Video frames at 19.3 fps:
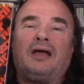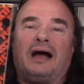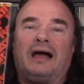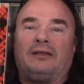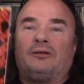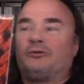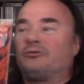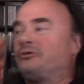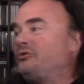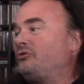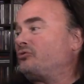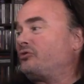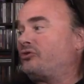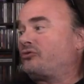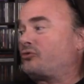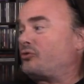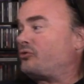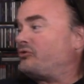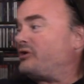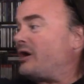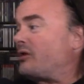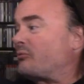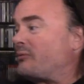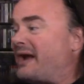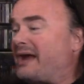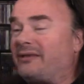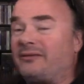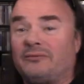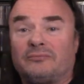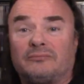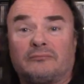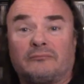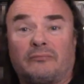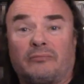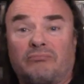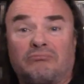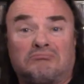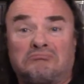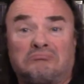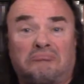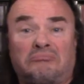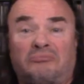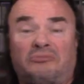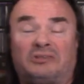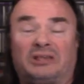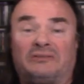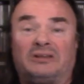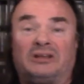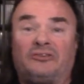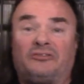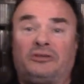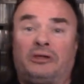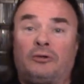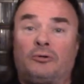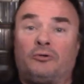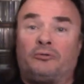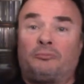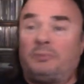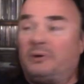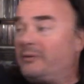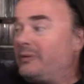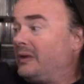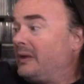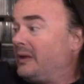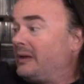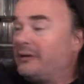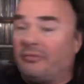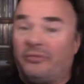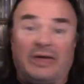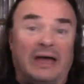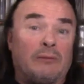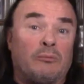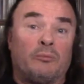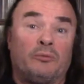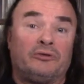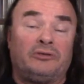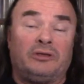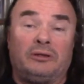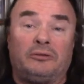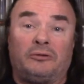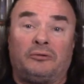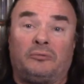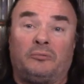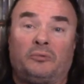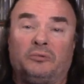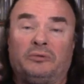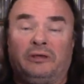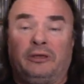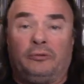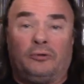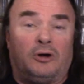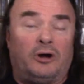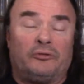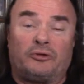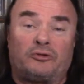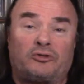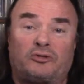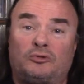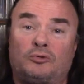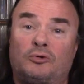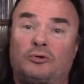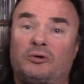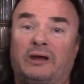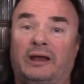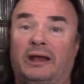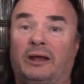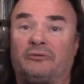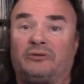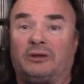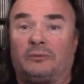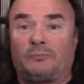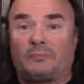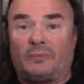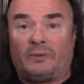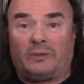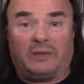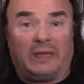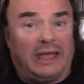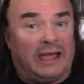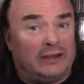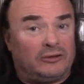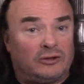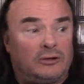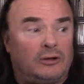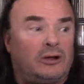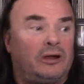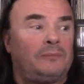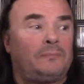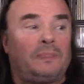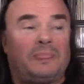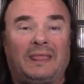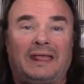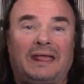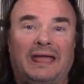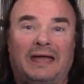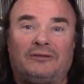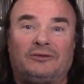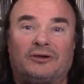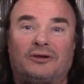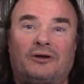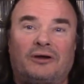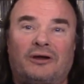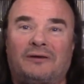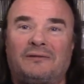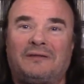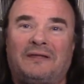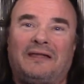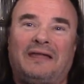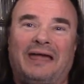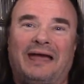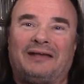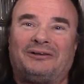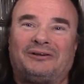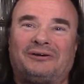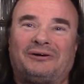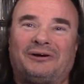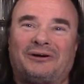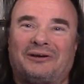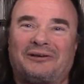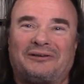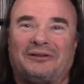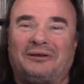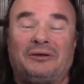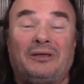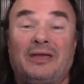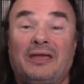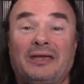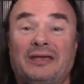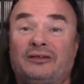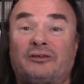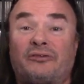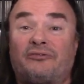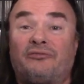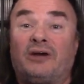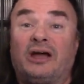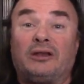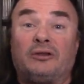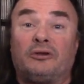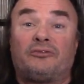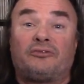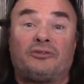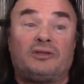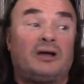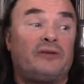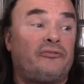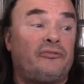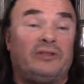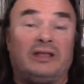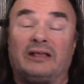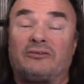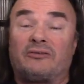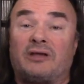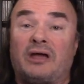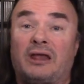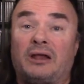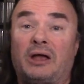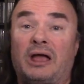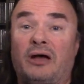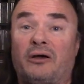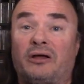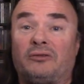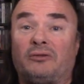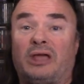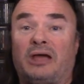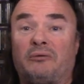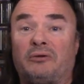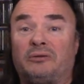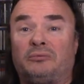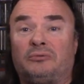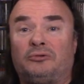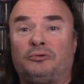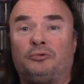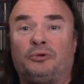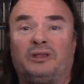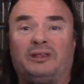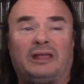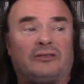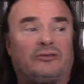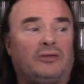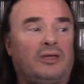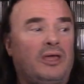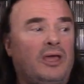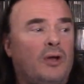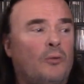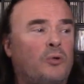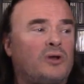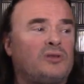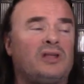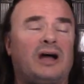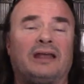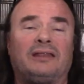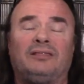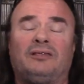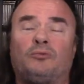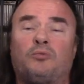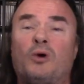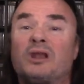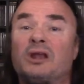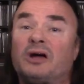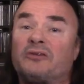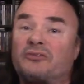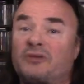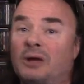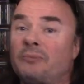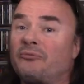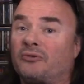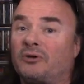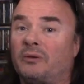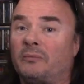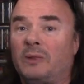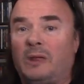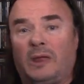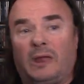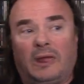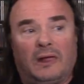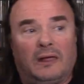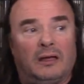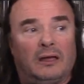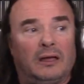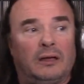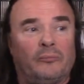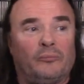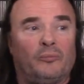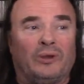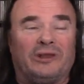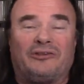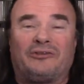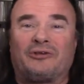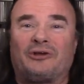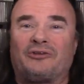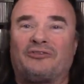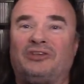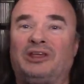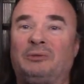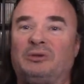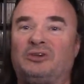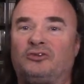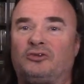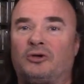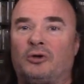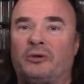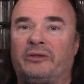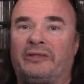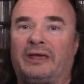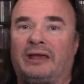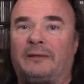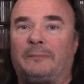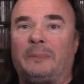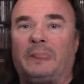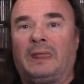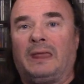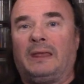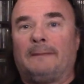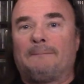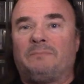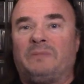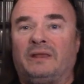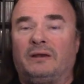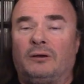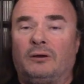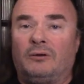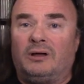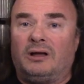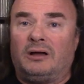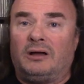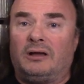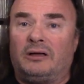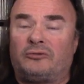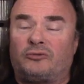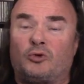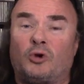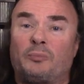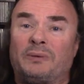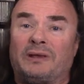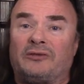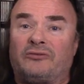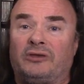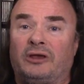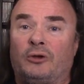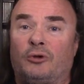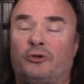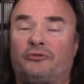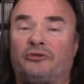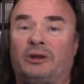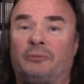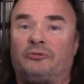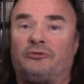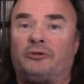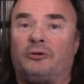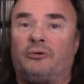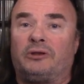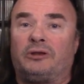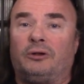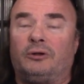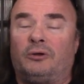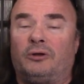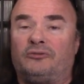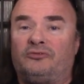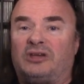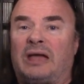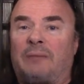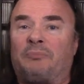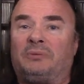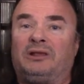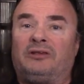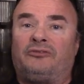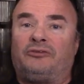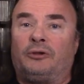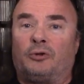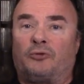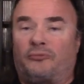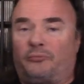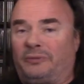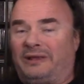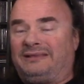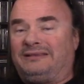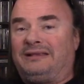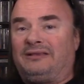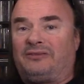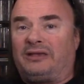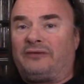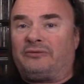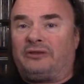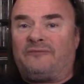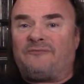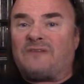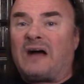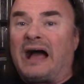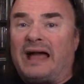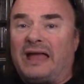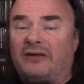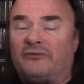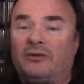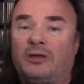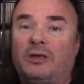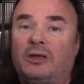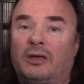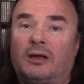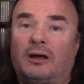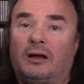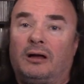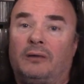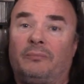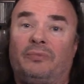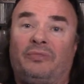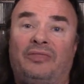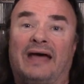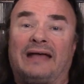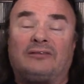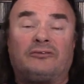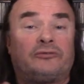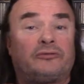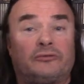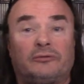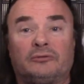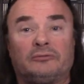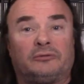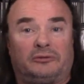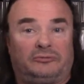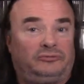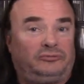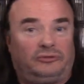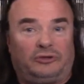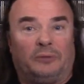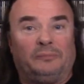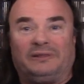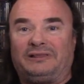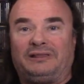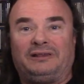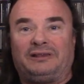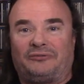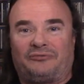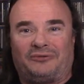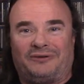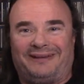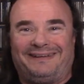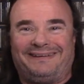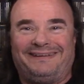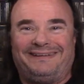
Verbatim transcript: I don't usually search out Ratt seven inch singles, but that one was in, the, in on their store and I was like, add to cart, add to cart, add to cart. You know, you just find good stuff, and that's kind of how I how I do it. And that's where a lot of these one-offs come from. Um, when you start seeing me showing like, you know, uh, Scorpion singles, and I'm showing you know a Japanese single from 1975, uh, that's completely different.